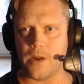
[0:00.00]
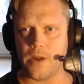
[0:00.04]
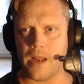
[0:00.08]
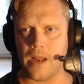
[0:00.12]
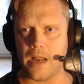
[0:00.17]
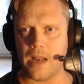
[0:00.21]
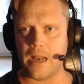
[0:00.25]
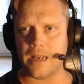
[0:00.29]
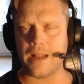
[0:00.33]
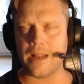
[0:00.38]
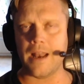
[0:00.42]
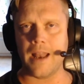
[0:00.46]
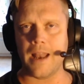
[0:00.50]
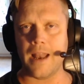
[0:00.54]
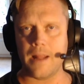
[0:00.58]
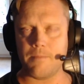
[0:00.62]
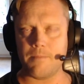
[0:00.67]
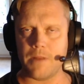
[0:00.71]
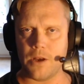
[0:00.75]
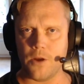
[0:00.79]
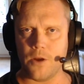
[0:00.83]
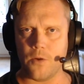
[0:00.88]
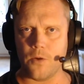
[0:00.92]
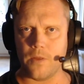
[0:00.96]
And let me
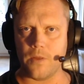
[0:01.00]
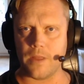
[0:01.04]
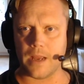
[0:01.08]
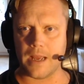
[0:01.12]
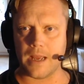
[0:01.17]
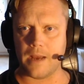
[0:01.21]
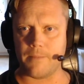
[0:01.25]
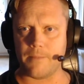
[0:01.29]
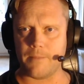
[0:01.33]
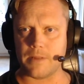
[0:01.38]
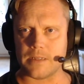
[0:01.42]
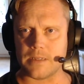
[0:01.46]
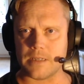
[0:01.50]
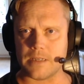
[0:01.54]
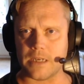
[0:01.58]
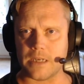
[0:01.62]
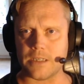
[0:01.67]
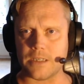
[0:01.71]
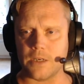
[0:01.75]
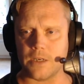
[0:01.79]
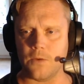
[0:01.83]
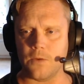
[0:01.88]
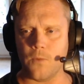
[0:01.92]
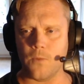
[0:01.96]
know in the comment
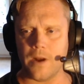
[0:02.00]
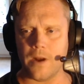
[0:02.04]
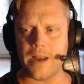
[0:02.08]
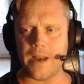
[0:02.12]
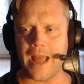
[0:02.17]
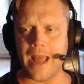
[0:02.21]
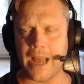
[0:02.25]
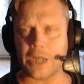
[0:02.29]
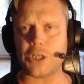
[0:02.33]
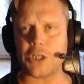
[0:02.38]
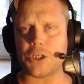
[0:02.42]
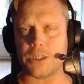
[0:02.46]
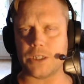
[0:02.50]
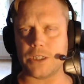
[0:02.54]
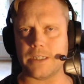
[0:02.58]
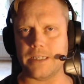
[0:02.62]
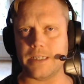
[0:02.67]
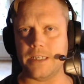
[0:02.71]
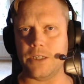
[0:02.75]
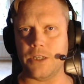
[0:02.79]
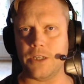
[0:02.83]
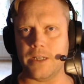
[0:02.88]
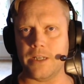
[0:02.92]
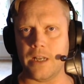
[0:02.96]
section what actually
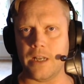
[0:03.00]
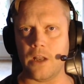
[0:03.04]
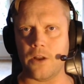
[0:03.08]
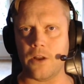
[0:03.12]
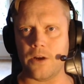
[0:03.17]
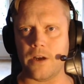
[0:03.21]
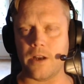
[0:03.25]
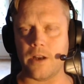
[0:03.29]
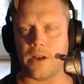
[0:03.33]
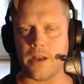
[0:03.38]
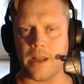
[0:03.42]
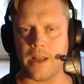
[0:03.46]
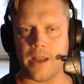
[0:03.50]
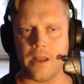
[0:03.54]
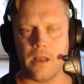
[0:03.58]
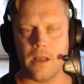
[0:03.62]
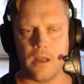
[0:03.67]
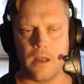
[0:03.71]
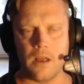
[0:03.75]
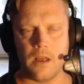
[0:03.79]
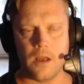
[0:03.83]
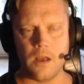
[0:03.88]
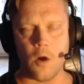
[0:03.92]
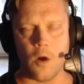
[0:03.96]
you did learn today
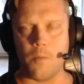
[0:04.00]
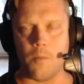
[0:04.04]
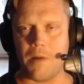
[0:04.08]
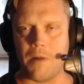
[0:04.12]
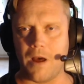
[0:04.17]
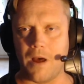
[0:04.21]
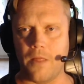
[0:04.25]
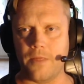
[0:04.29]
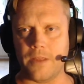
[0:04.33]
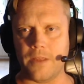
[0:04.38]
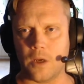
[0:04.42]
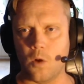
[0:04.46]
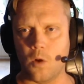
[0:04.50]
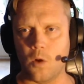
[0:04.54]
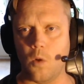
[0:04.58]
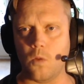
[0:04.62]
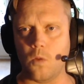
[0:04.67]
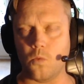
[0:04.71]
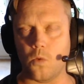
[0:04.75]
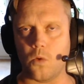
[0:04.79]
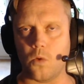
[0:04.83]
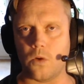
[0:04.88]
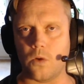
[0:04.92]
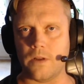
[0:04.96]
about the Cold
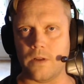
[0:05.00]
War.